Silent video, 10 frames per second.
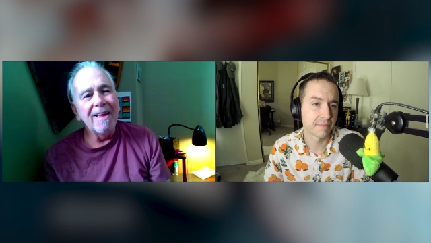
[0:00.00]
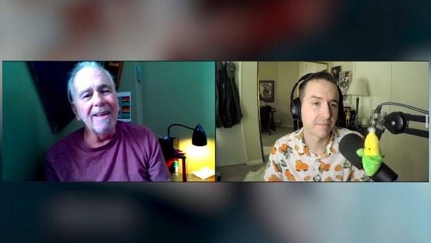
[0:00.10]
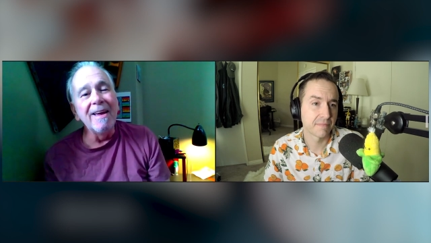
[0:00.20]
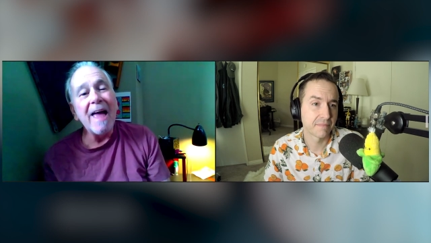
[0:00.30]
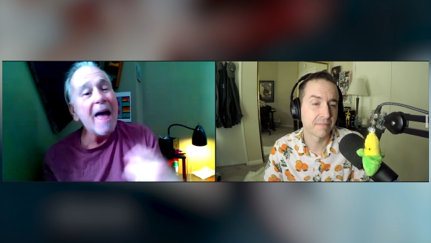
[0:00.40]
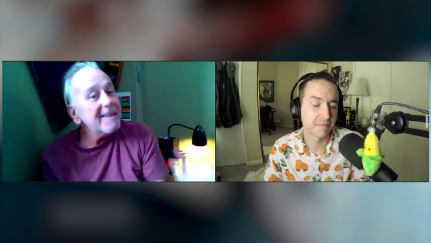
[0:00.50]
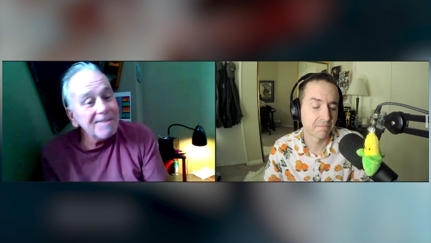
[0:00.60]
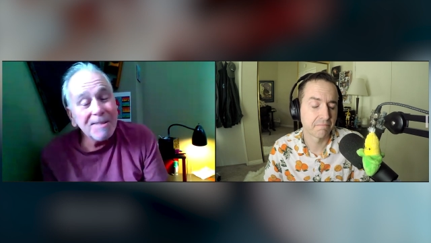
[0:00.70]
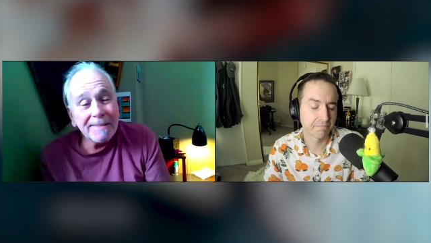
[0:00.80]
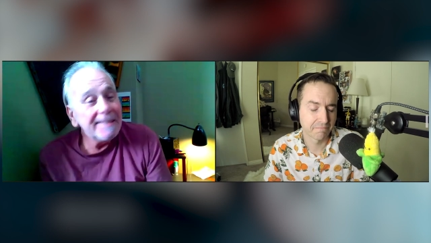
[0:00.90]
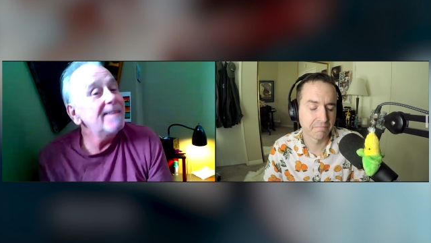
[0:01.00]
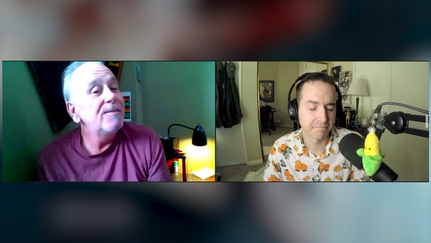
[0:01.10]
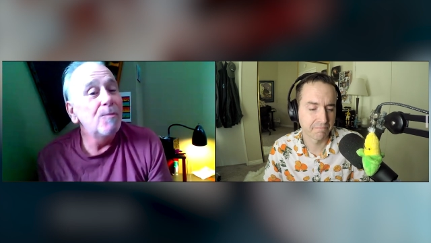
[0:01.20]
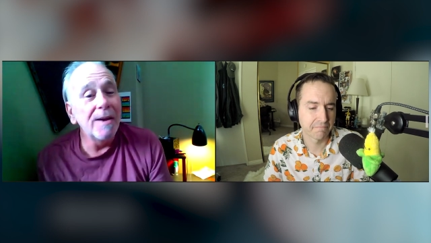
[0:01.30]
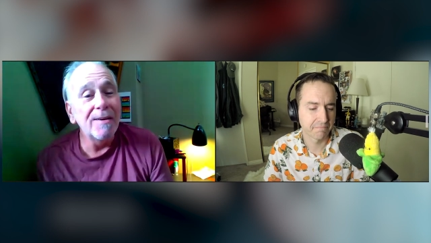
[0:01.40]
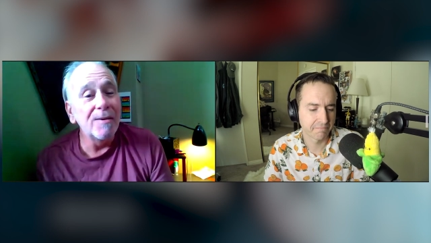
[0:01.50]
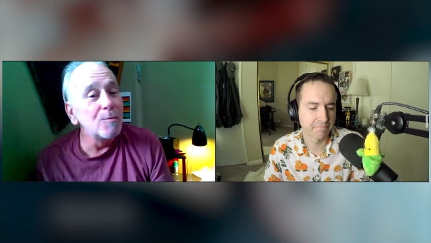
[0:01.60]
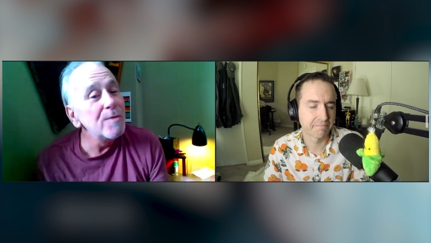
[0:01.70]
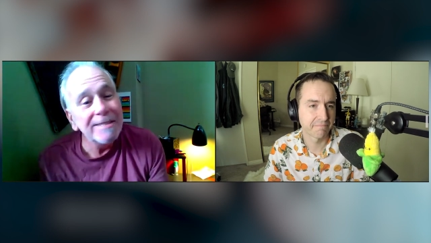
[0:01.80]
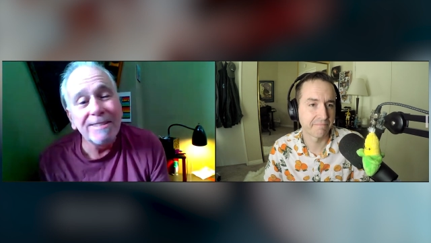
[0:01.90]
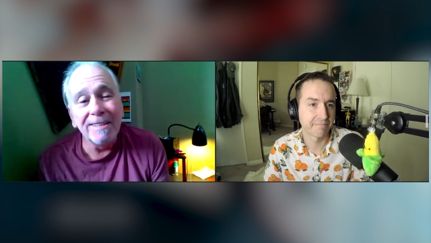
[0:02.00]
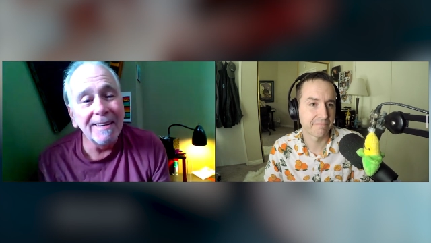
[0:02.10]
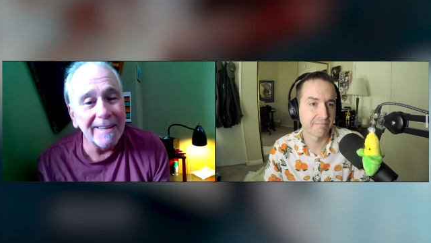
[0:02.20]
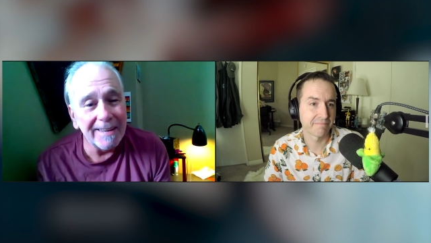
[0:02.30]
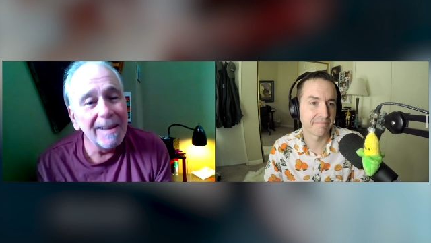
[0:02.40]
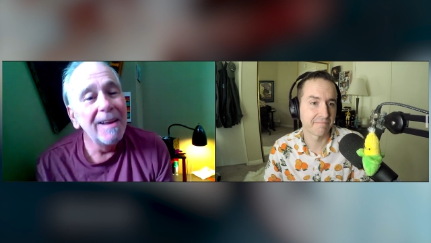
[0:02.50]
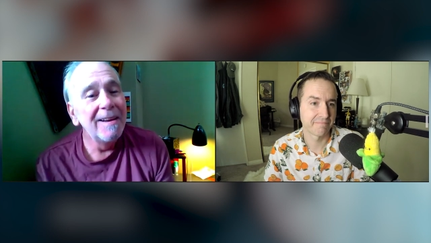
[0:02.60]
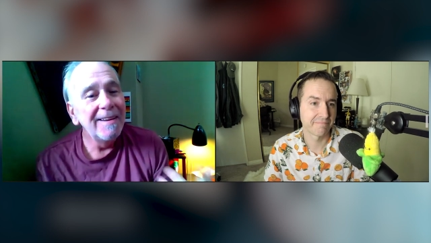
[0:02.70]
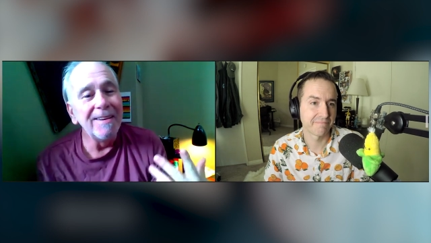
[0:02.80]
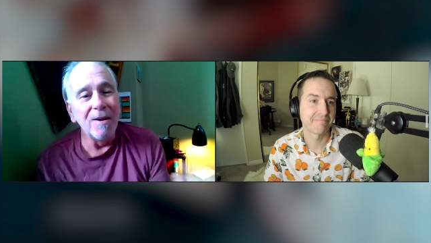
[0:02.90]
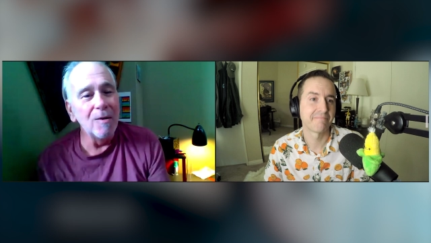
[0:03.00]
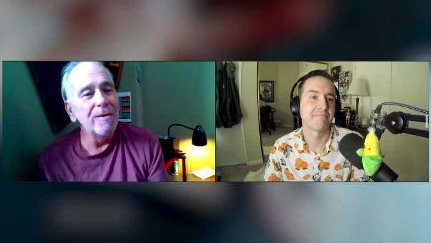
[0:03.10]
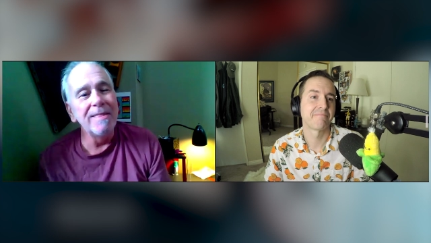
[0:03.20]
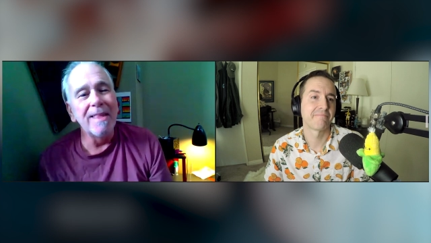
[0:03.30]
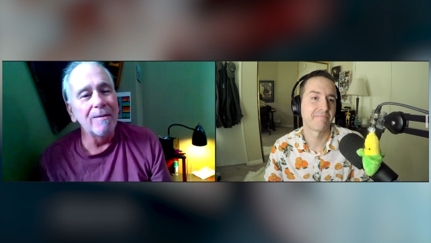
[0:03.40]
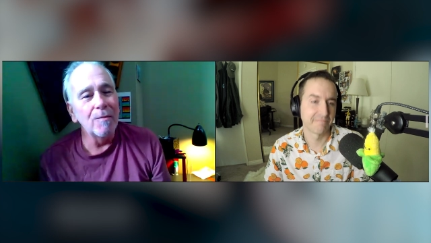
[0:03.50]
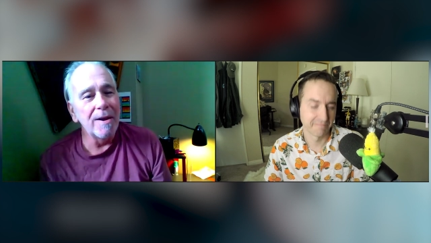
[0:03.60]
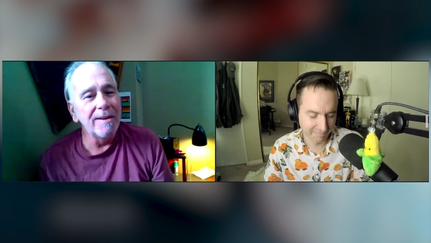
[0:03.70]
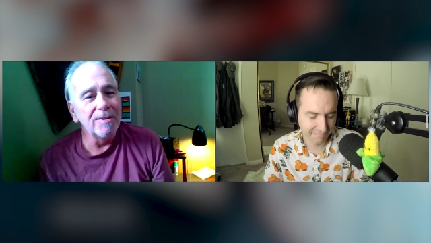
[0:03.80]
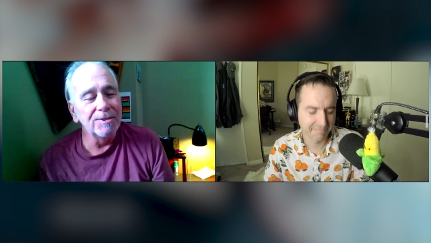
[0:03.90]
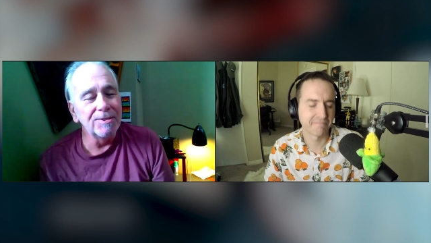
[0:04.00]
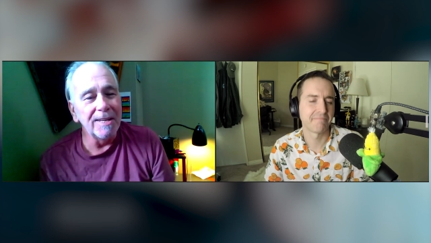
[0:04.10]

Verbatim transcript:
Speaker 1: as it did when it originally, you know, in that radio mm-hmm.